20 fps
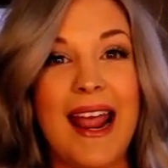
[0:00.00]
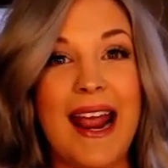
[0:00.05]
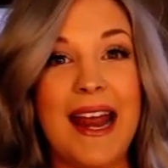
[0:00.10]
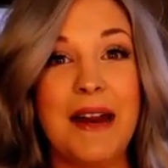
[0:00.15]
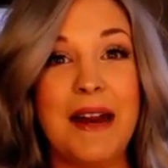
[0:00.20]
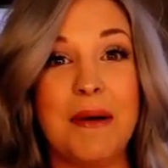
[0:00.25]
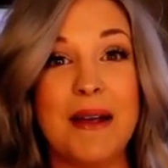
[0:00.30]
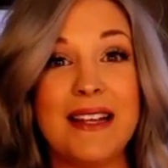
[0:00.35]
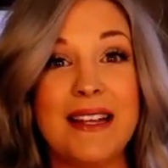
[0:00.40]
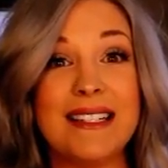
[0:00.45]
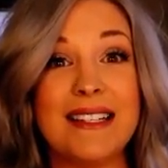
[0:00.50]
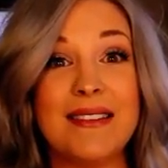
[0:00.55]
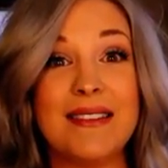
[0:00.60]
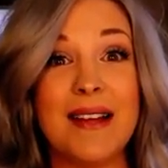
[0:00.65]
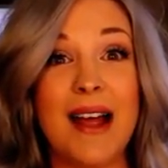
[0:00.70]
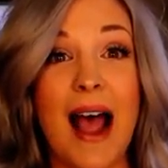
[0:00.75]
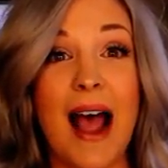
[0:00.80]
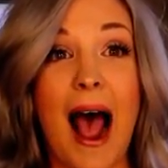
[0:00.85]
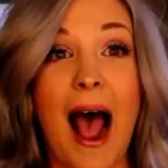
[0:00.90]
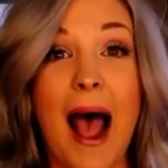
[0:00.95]
Anyways,
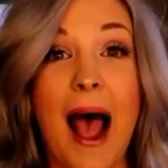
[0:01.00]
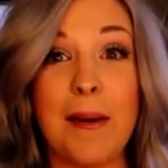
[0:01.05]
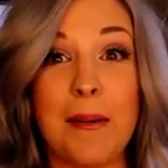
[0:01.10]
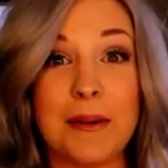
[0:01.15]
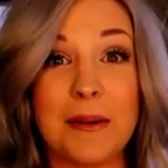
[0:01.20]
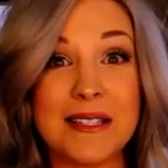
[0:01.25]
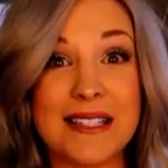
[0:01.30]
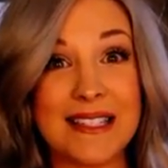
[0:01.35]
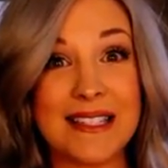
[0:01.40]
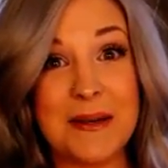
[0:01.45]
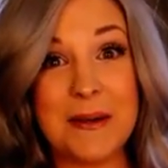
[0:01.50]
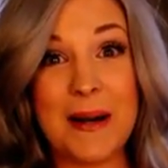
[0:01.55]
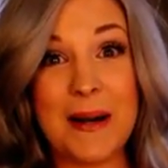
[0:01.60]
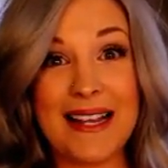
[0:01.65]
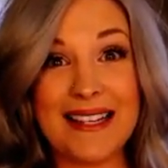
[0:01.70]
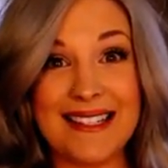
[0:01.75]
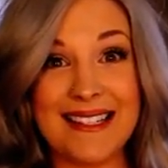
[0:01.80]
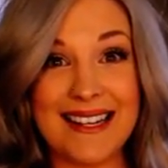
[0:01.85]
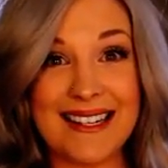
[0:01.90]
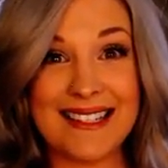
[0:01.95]
I will see you
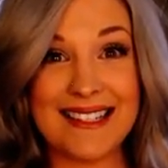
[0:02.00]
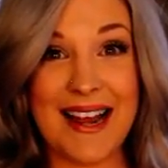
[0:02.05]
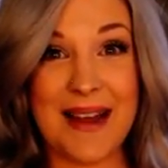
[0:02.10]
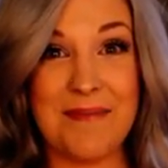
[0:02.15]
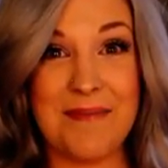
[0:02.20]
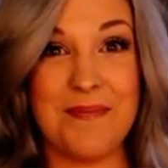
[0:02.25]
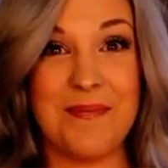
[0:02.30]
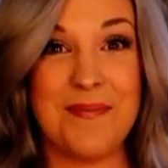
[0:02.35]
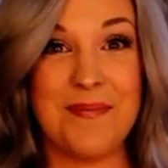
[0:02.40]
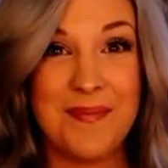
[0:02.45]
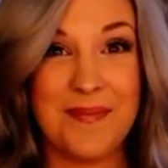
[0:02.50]
guys next time.